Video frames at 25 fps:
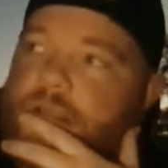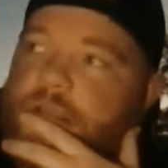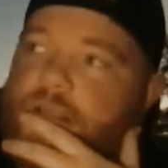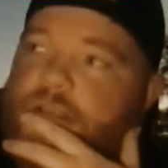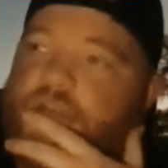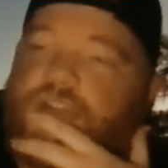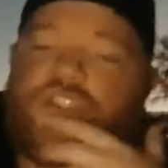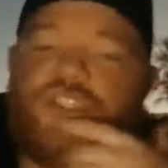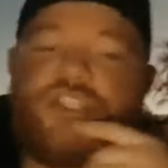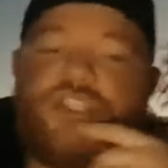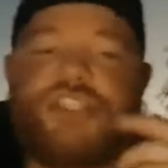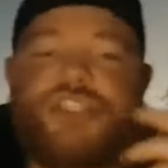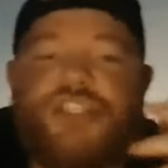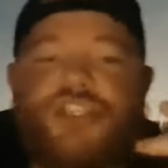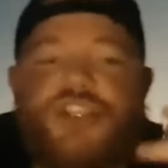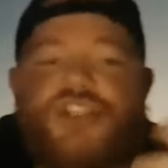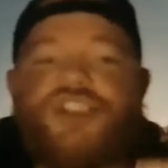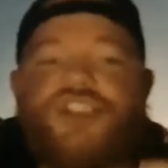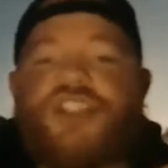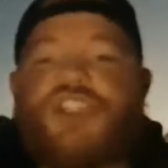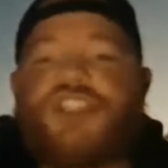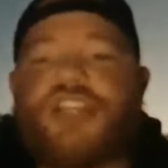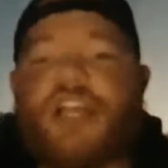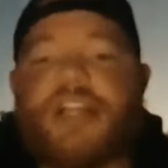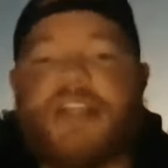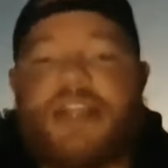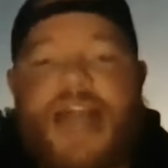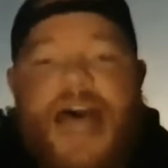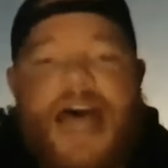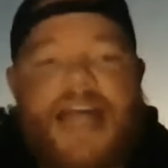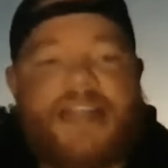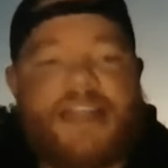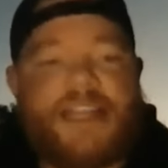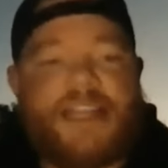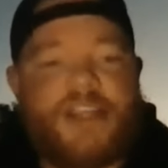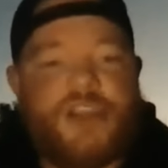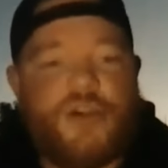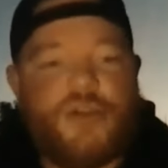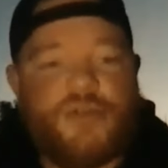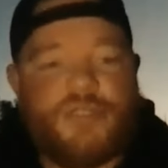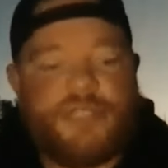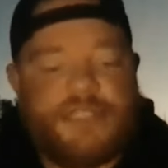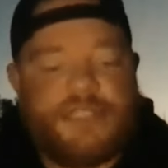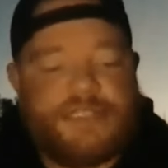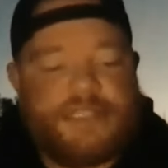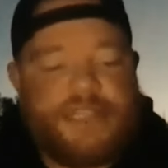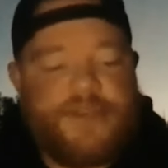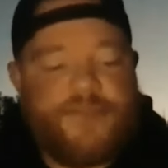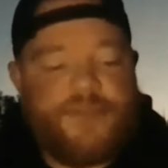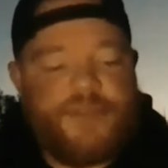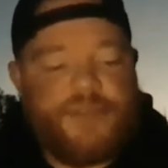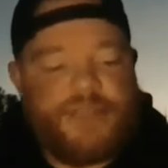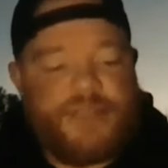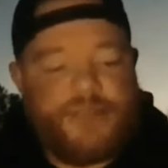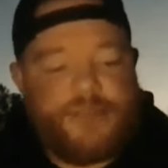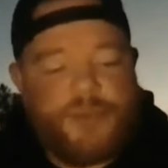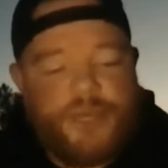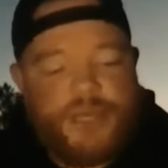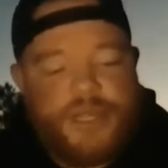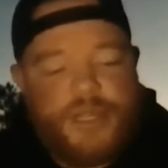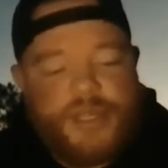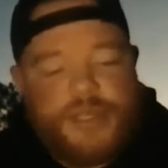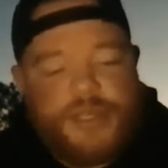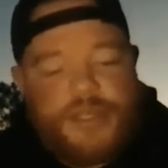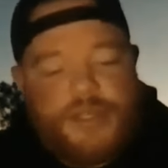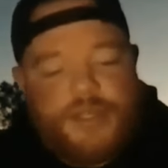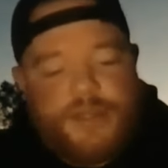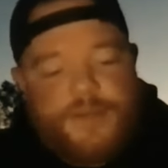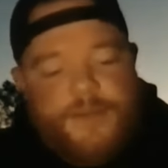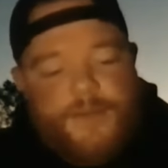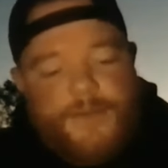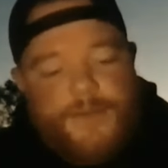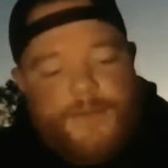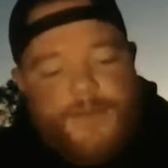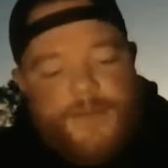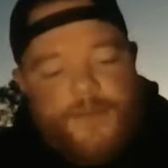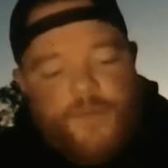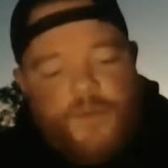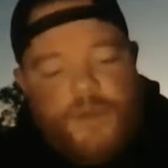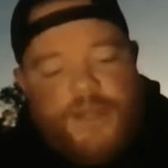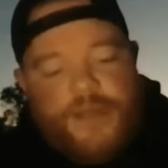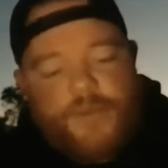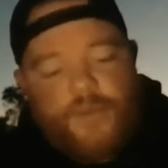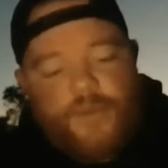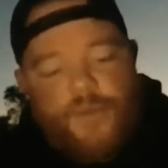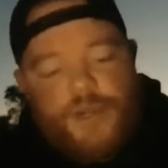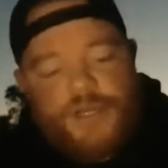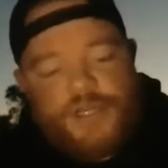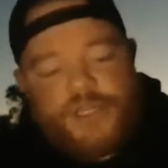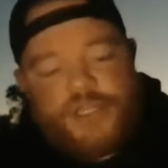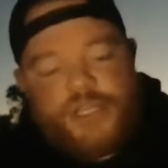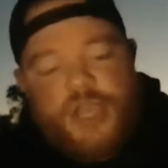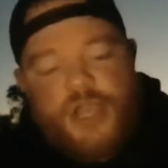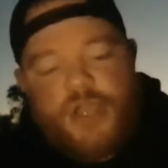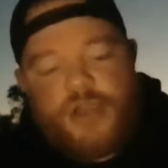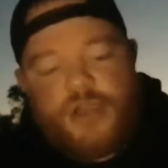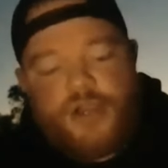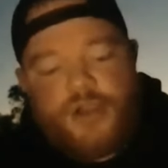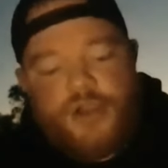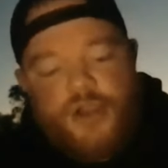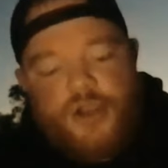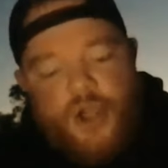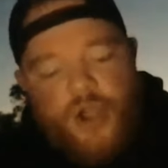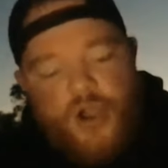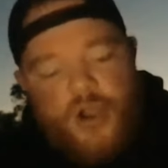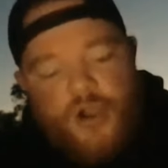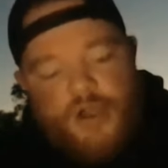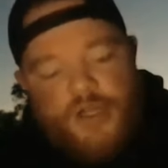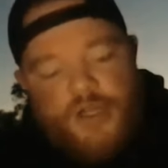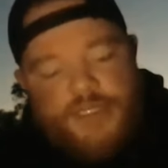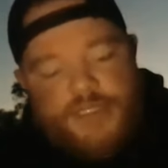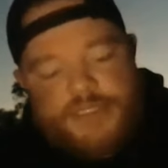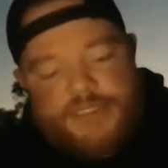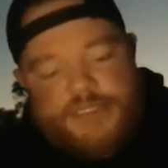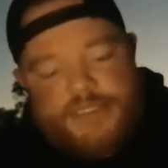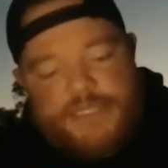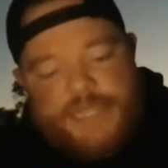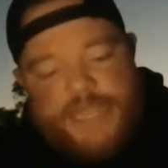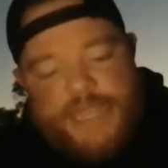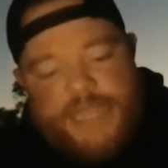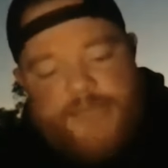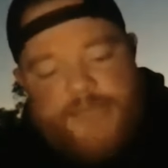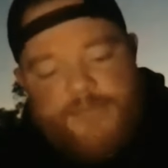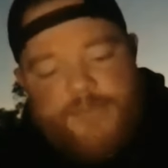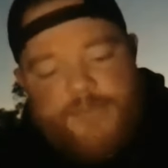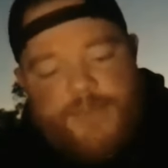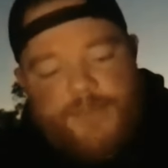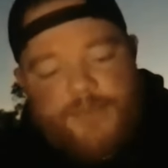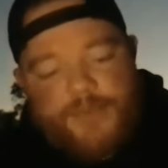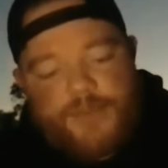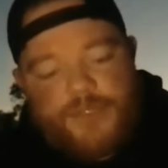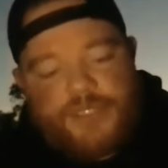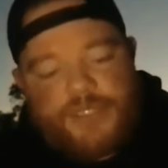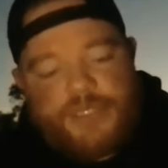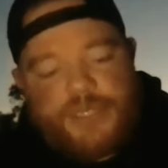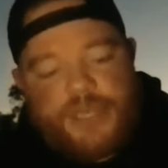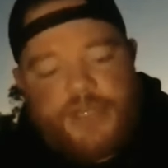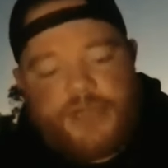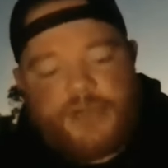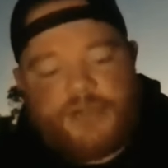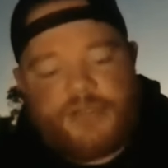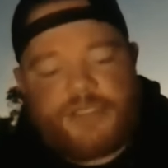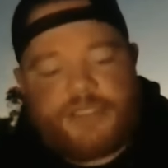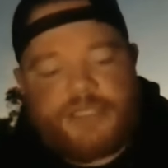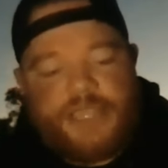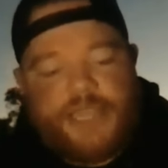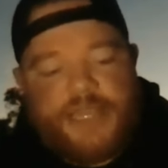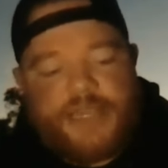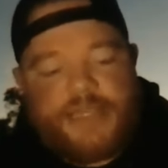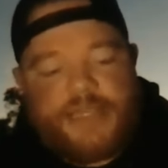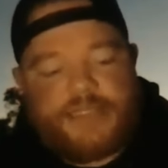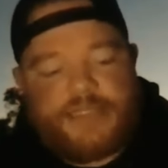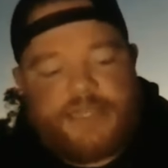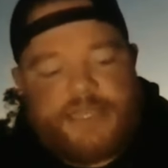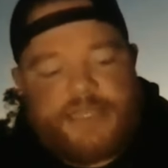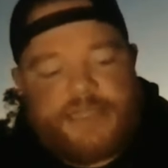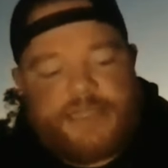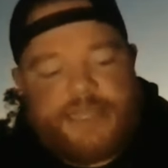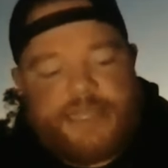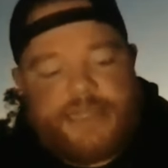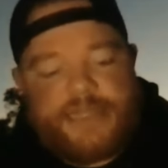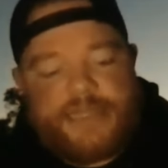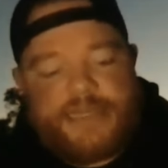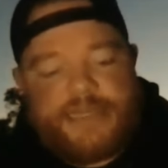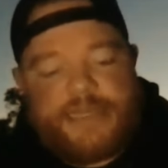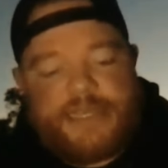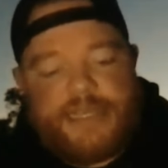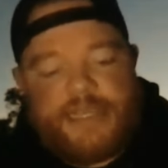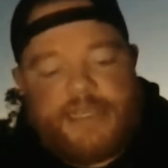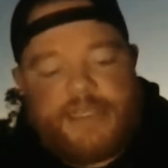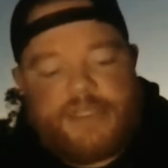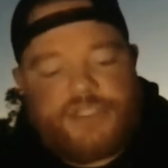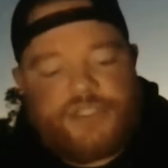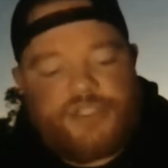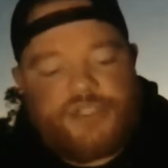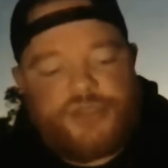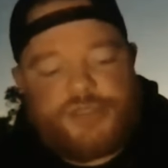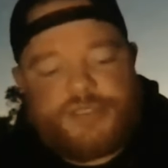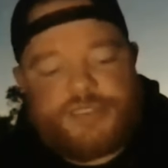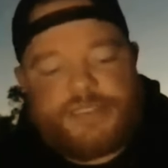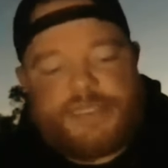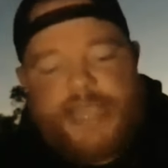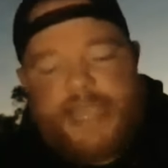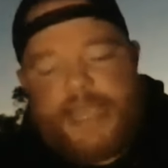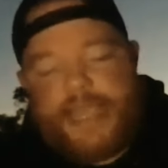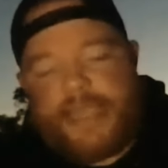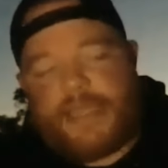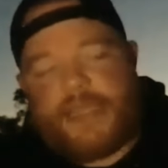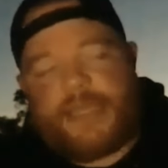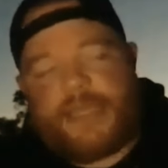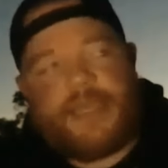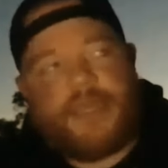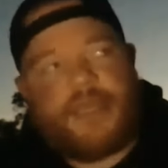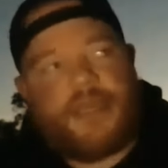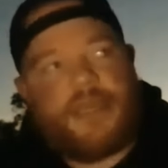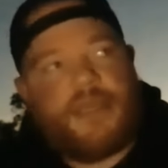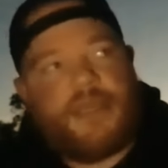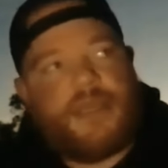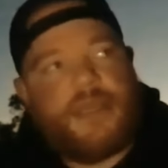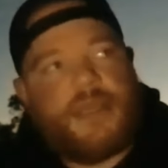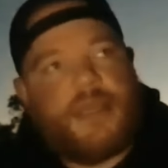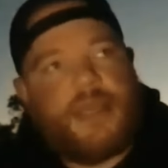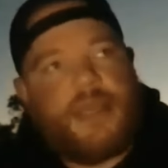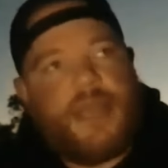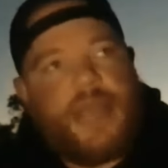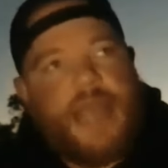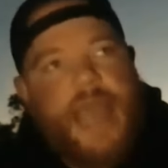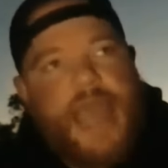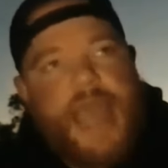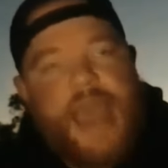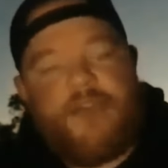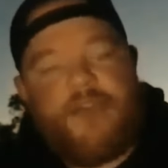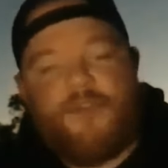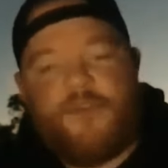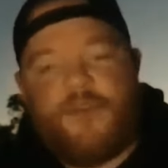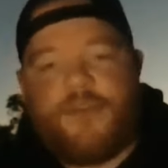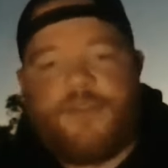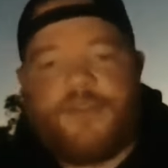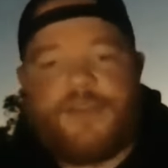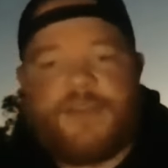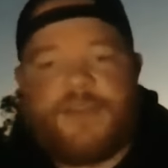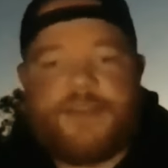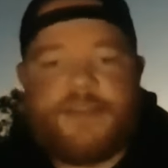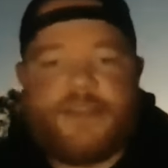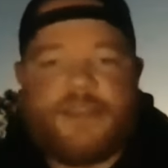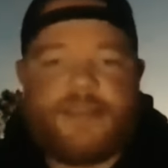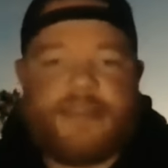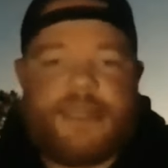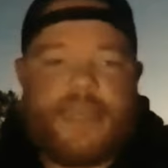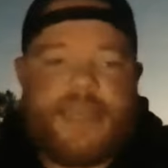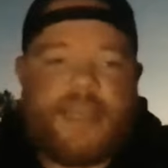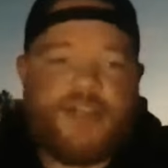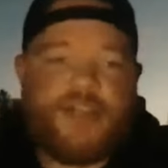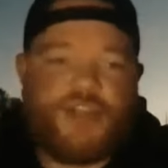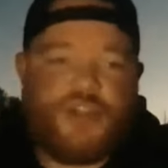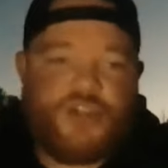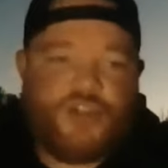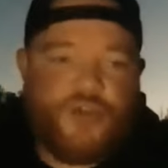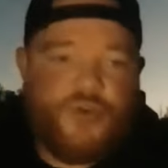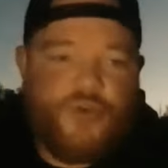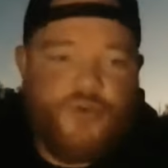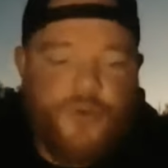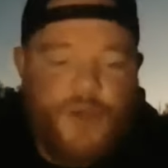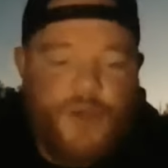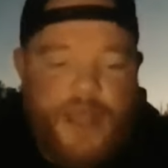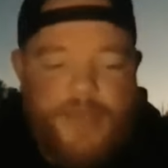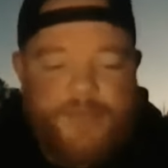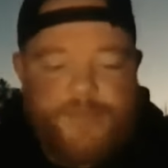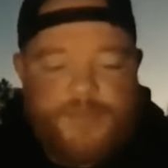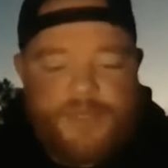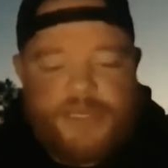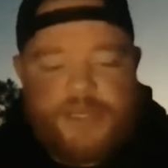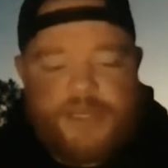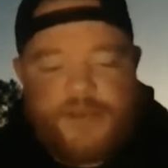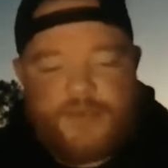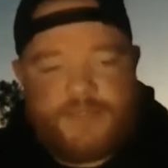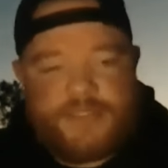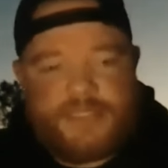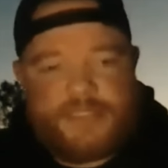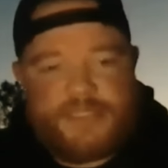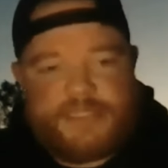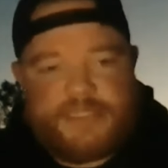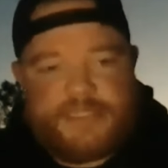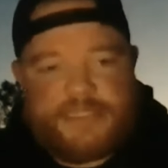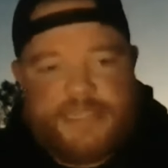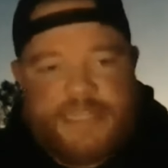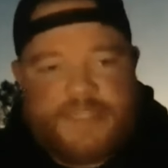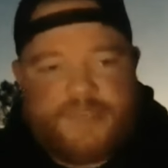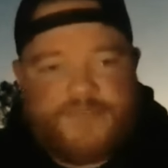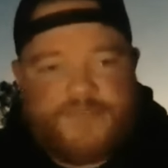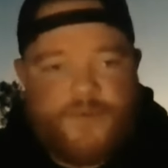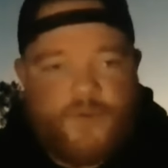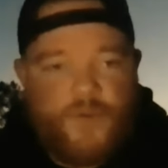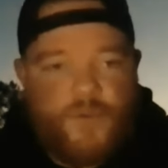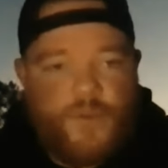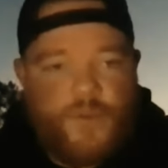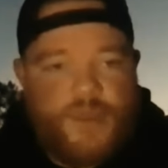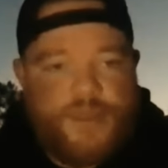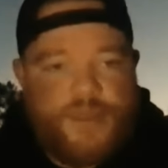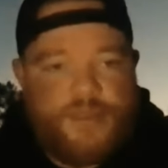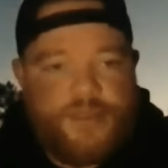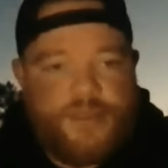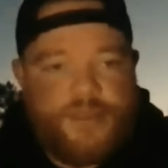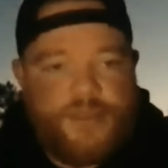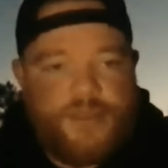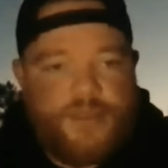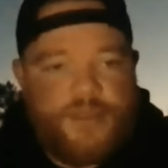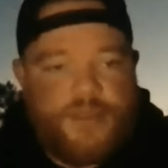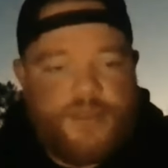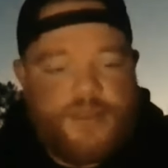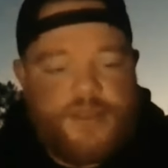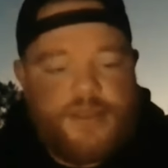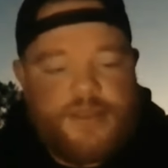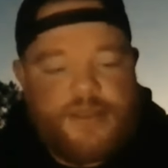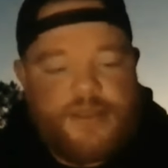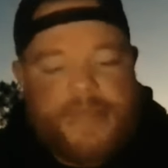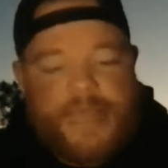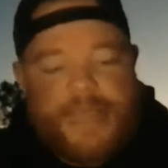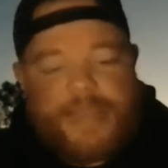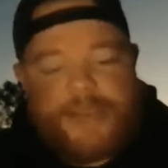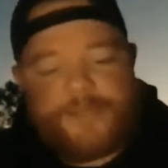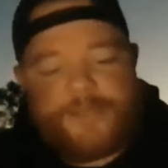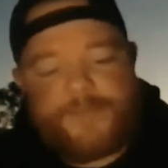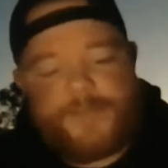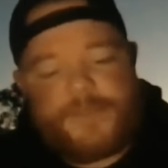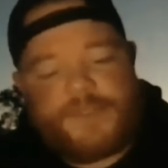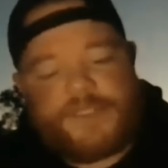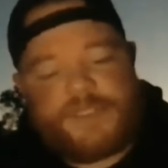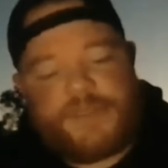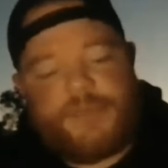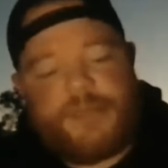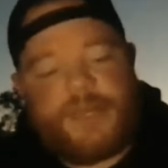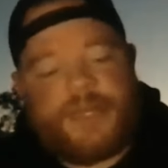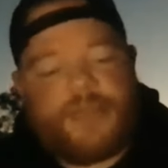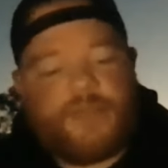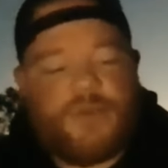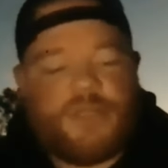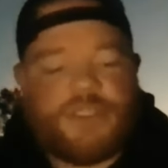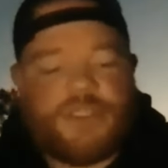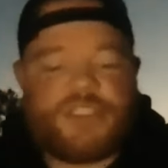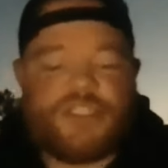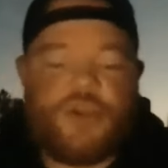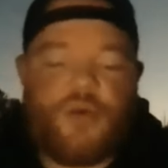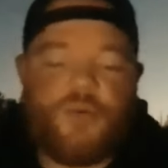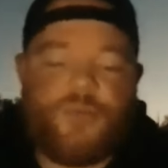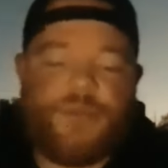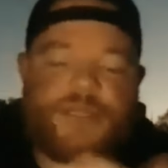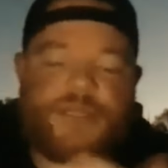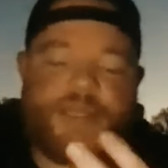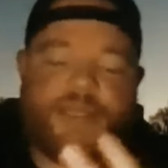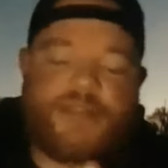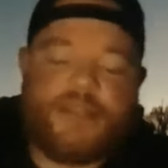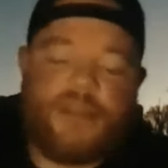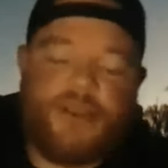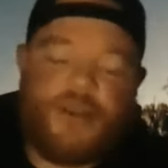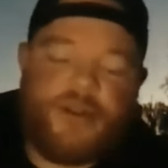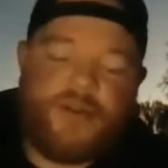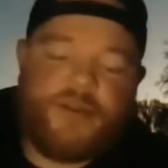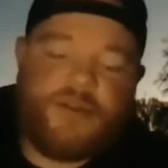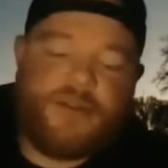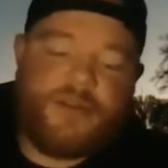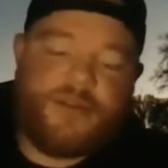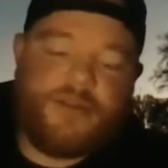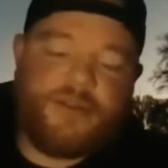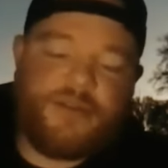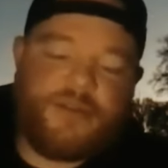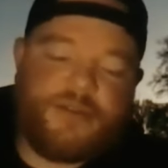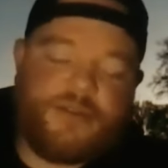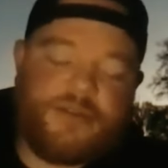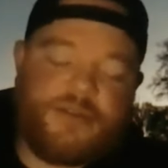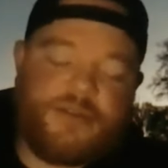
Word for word: there's just there's just a lot that goes into everything, but what what younger artists and people need to understand is that they need to take everything that they do and become successful with like somebody once told me that there that